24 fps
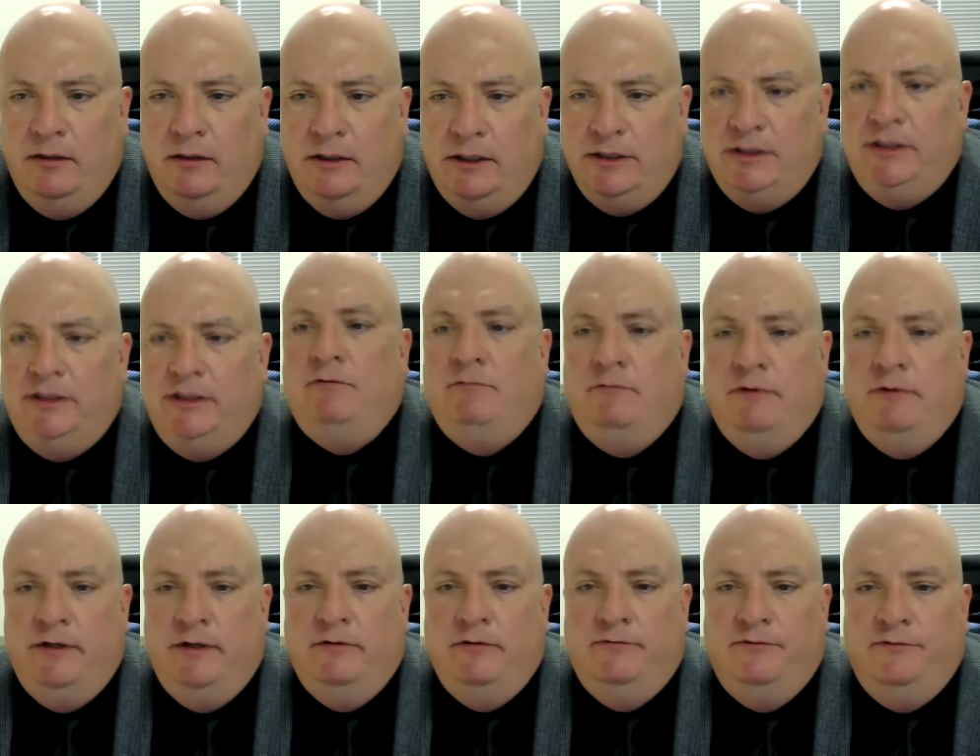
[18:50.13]
let's get
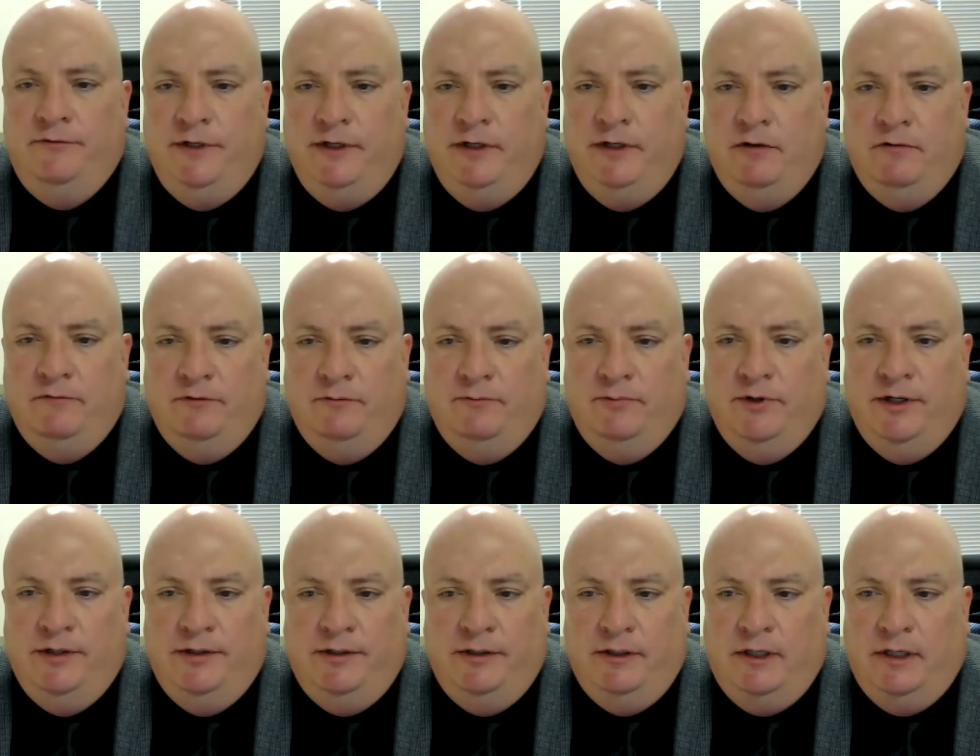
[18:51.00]
rid of the
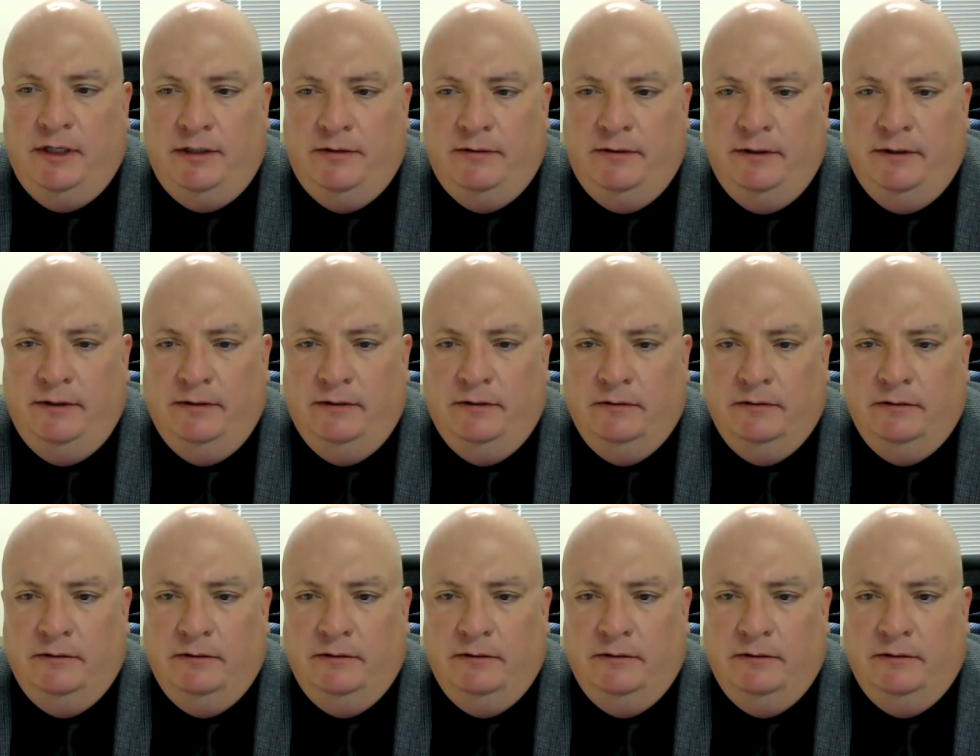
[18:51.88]
overbreadth doctrine.